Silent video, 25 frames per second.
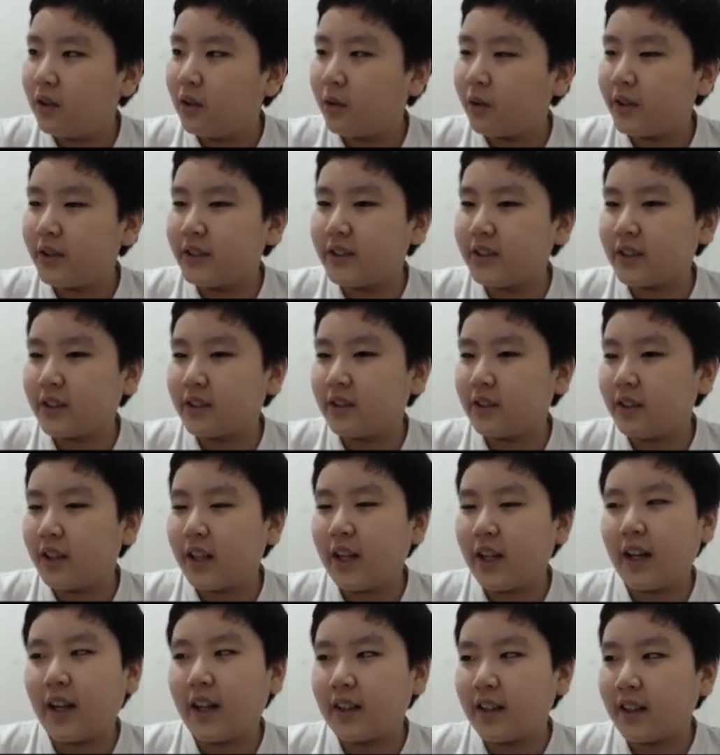Or is it?
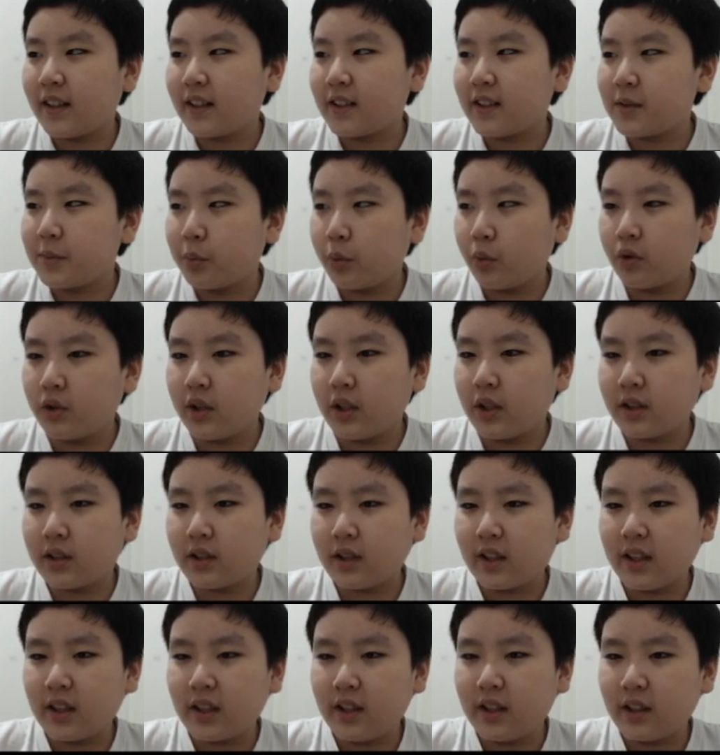Yeah, I think it's Pull the
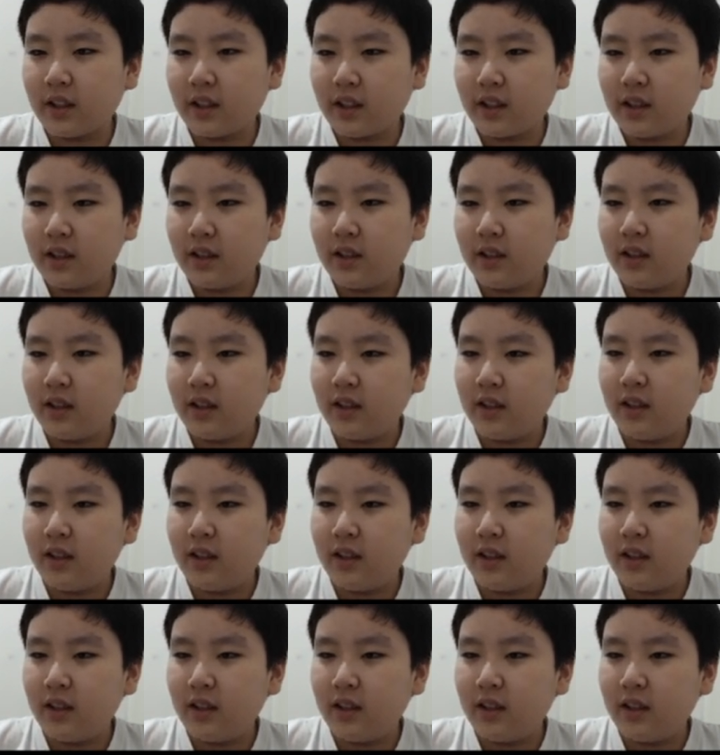Trigger.